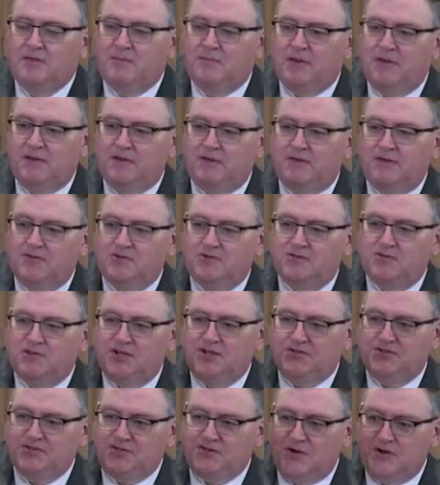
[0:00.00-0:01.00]
But
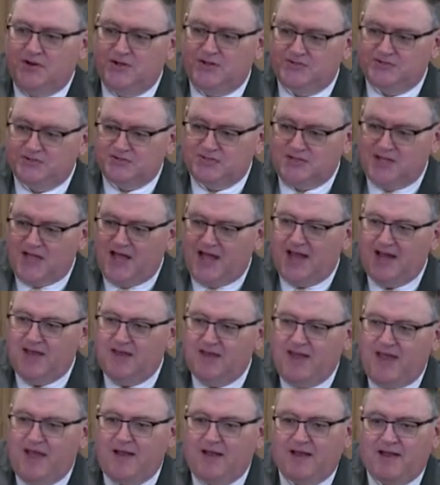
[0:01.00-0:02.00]
she started
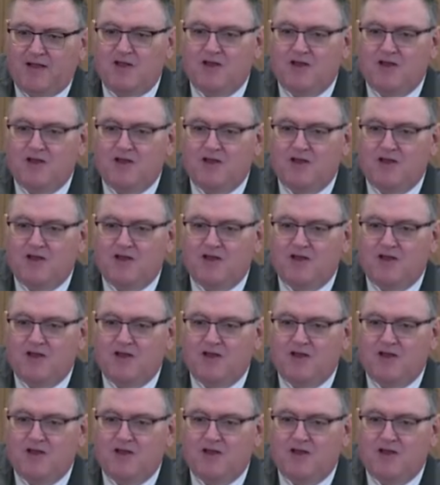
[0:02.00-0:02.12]
sliding down.